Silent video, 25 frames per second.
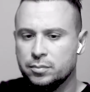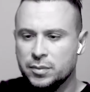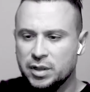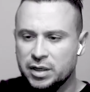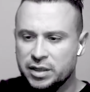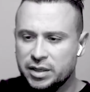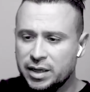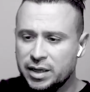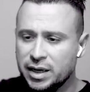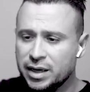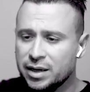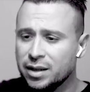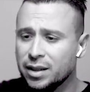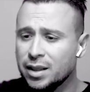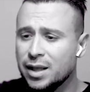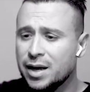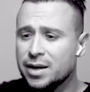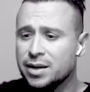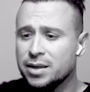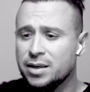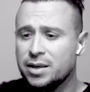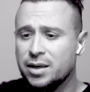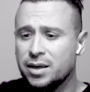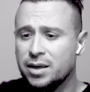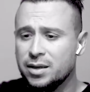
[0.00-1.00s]
Again, a lot
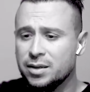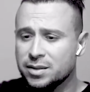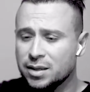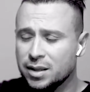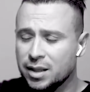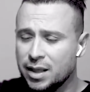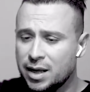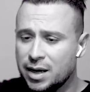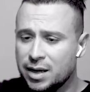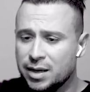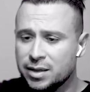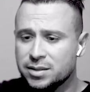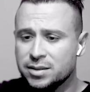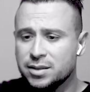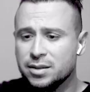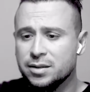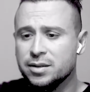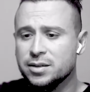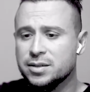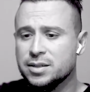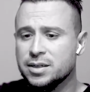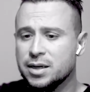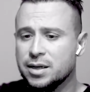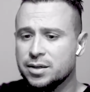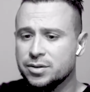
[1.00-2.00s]
of keys, a lot of
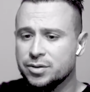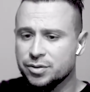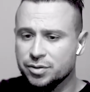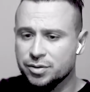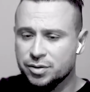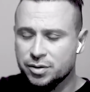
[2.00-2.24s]
synthesizers.